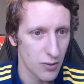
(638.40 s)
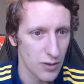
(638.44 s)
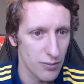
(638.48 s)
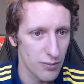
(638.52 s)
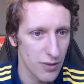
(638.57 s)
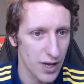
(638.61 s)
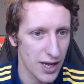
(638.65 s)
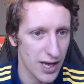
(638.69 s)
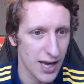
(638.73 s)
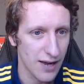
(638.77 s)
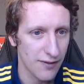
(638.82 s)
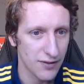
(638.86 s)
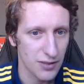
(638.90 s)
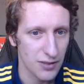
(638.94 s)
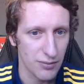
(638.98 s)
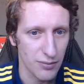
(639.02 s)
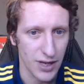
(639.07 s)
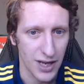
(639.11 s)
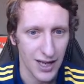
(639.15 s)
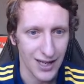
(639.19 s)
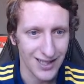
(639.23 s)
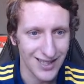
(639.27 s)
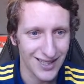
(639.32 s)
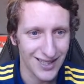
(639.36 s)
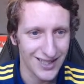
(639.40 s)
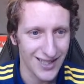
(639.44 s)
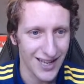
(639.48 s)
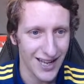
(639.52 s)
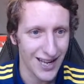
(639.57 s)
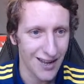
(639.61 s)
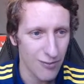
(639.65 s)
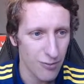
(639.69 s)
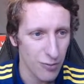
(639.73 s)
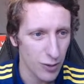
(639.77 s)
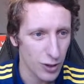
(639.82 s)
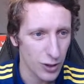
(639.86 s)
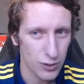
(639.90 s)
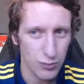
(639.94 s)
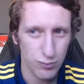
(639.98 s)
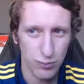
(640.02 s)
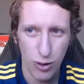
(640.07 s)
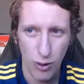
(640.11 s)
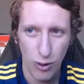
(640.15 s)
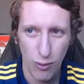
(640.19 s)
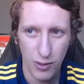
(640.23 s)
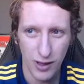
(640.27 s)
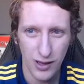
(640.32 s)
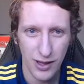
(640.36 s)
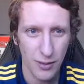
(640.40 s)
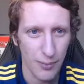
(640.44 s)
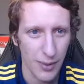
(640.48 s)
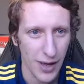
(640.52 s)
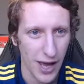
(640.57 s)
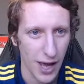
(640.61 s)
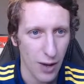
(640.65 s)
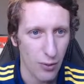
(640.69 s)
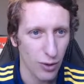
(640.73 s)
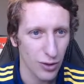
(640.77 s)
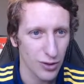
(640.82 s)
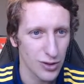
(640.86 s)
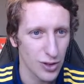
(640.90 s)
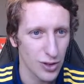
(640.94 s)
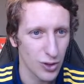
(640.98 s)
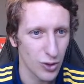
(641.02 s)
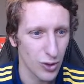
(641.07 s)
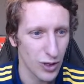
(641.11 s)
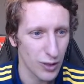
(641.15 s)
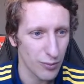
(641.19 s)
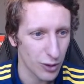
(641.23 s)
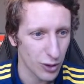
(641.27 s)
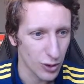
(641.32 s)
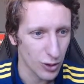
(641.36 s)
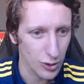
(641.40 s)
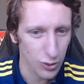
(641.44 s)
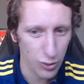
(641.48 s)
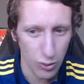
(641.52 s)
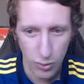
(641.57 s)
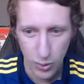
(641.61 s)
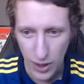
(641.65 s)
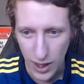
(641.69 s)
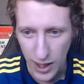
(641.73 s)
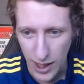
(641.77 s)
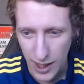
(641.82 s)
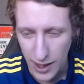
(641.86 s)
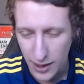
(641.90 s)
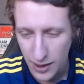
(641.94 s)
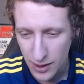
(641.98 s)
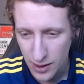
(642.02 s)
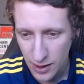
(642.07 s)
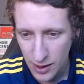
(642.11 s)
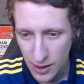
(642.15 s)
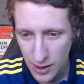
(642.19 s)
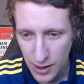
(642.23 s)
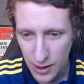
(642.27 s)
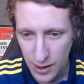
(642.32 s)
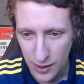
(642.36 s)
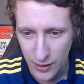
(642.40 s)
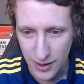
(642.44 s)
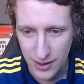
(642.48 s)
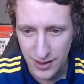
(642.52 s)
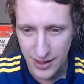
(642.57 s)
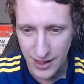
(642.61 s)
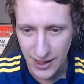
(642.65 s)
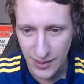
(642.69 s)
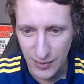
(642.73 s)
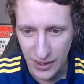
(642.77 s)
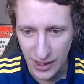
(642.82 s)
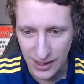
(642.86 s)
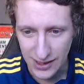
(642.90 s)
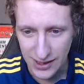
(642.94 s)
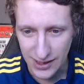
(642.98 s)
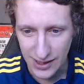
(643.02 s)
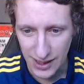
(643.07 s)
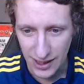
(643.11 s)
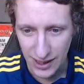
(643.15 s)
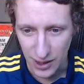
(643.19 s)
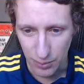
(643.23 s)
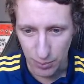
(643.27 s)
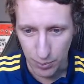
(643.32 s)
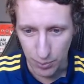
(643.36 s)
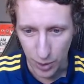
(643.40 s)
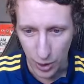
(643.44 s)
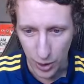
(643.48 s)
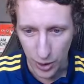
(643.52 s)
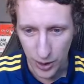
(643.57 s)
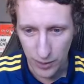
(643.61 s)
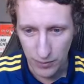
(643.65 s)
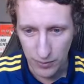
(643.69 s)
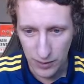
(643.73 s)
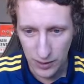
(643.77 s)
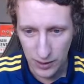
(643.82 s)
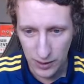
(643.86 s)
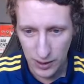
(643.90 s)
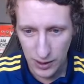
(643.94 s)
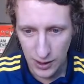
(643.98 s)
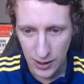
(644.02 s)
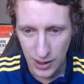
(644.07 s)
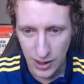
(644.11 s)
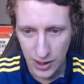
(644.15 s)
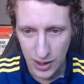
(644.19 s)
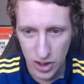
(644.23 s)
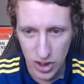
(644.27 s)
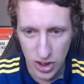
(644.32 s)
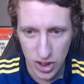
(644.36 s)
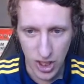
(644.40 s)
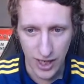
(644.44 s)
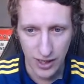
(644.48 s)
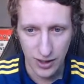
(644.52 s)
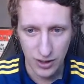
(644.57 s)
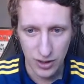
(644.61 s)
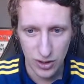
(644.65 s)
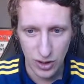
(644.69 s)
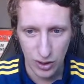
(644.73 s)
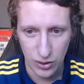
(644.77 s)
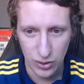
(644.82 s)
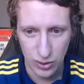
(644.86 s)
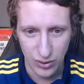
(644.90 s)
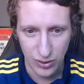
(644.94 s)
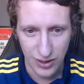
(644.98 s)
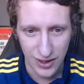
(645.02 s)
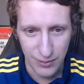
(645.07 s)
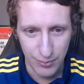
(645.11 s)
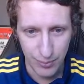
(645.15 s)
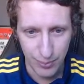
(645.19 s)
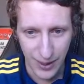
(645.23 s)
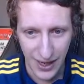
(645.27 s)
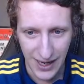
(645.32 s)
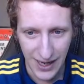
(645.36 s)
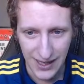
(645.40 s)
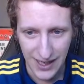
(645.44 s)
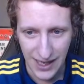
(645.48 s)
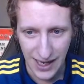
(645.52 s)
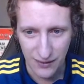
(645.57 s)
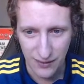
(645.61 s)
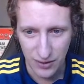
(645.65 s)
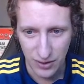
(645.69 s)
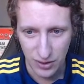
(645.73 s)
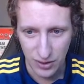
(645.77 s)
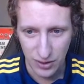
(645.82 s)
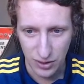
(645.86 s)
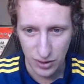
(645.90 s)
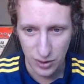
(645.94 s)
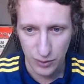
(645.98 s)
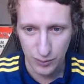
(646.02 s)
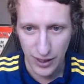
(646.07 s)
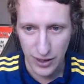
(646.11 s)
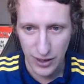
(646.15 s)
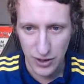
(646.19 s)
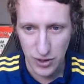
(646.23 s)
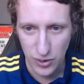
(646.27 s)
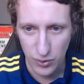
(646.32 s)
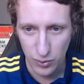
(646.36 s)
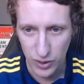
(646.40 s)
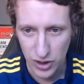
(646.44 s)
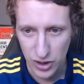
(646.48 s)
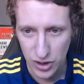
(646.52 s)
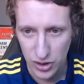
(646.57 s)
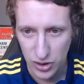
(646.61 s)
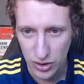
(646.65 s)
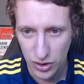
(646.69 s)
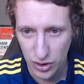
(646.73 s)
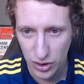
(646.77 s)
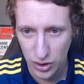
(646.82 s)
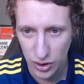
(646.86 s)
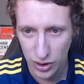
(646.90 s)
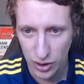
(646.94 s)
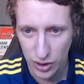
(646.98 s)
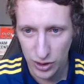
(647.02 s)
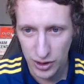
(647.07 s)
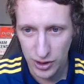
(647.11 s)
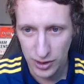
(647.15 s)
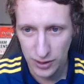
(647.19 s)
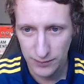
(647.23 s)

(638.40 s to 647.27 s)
may have to make. Today is probably the better one to do it because we're playing the team that are second bottom. Cenk Tosun is back after his suspension, which is good.